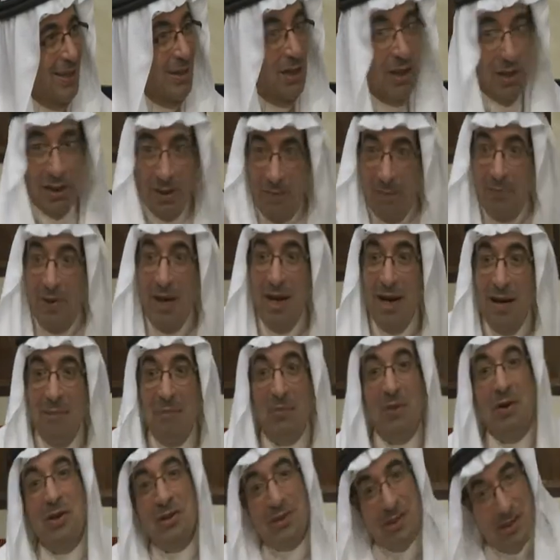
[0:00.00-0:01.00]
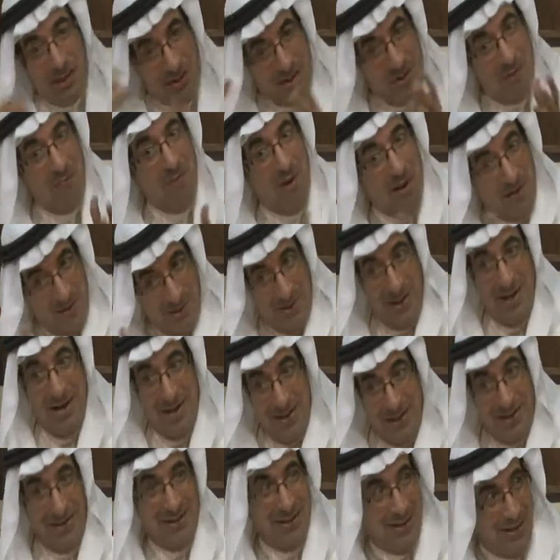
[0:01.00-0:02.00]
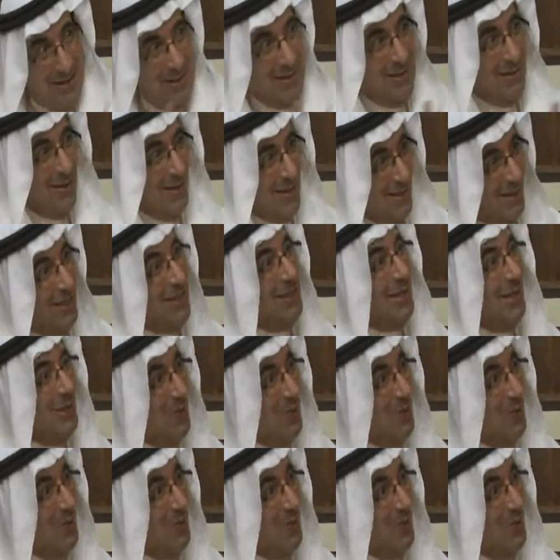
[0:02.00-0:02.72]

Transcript: They're celebrating because they saw my son is getting